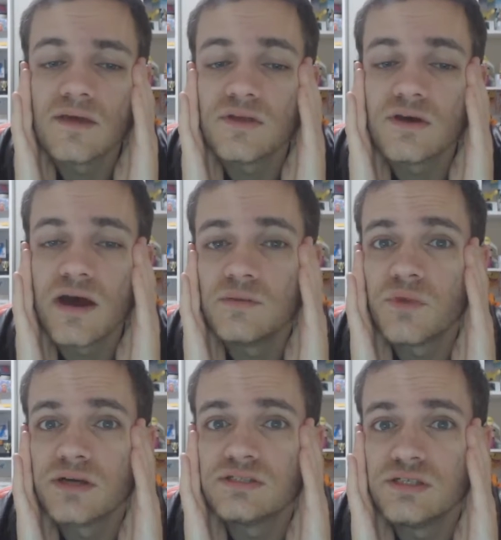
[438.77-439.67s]
And then I had
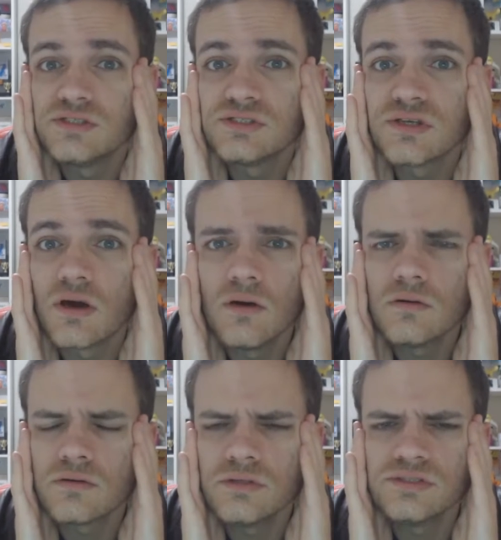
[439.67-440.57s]
my teachers go,
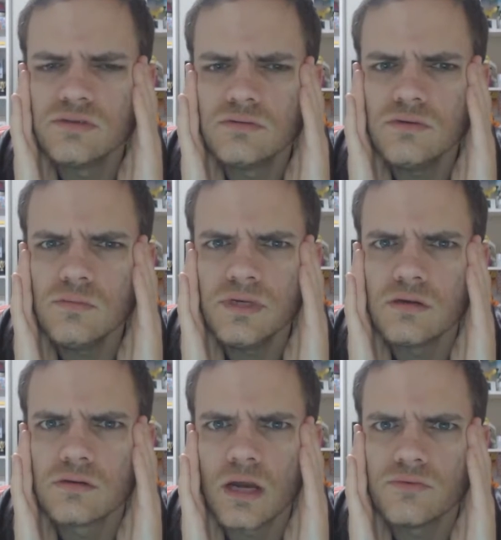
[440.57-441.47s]
"Oh, Chris, you'll
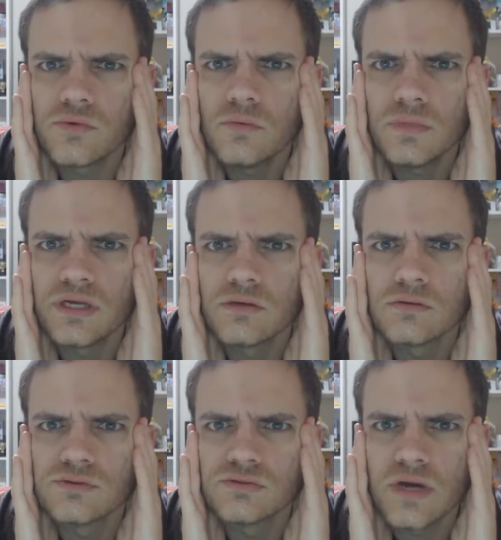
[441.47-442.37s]
be a great room leader
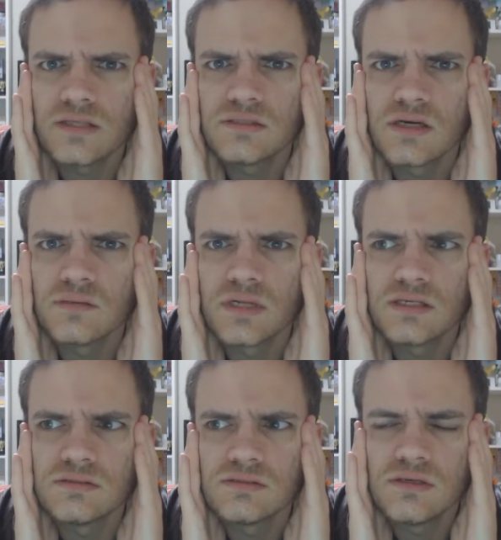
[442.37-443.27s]
or director." I'm
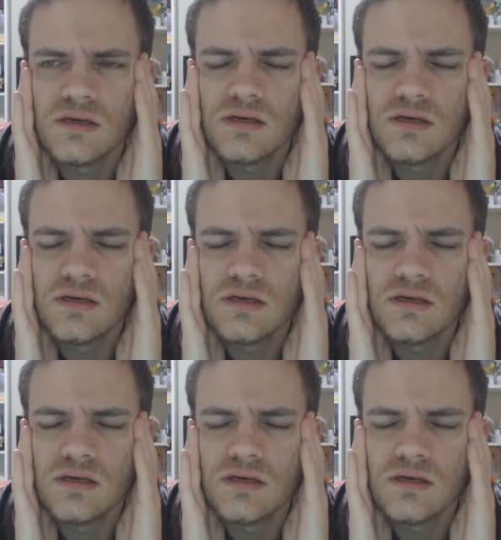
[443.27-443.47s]
like,